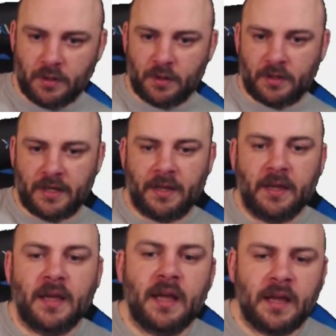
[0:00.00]
Okay.
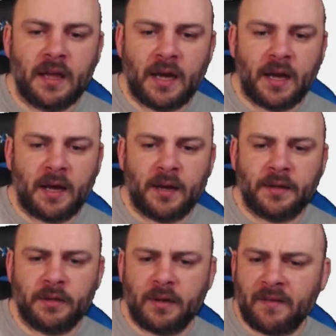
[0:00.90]

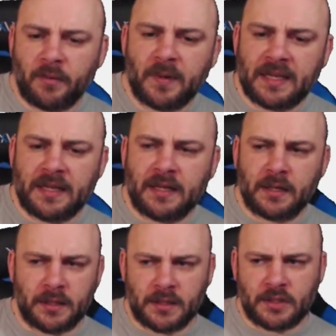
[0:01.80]
You know, everybody
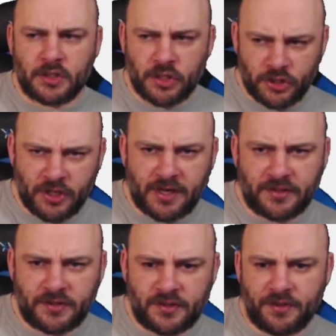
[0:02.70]

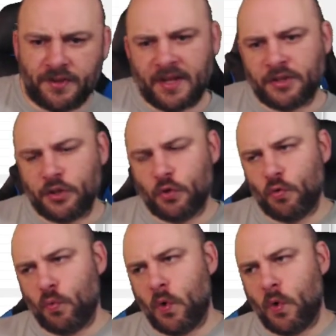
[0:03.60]
suggests that you